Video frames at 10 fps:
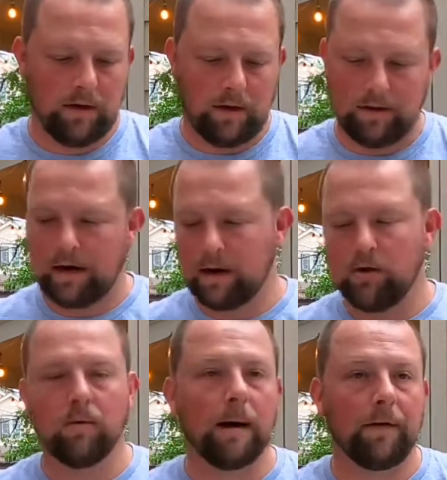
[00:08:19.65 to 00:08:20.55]
nothing I can
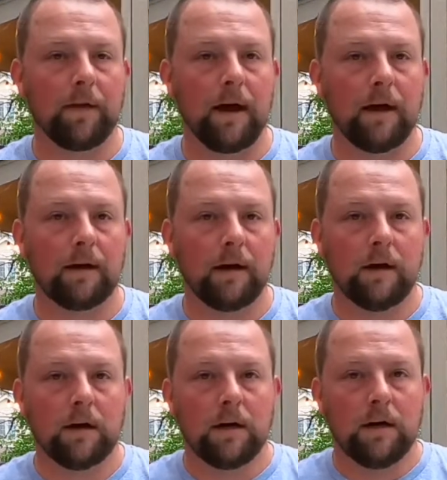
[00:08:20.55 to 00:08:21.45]
do about that.
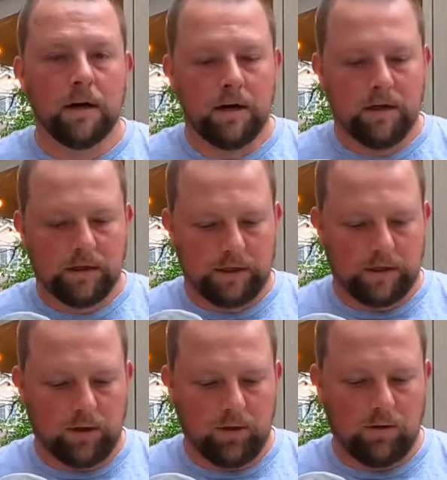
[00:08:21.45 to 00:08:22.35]

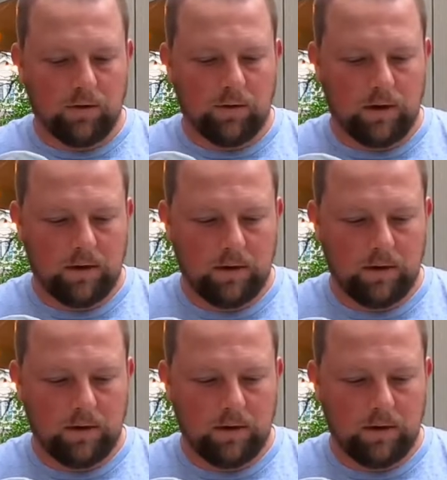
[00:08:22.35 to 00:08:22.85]
So,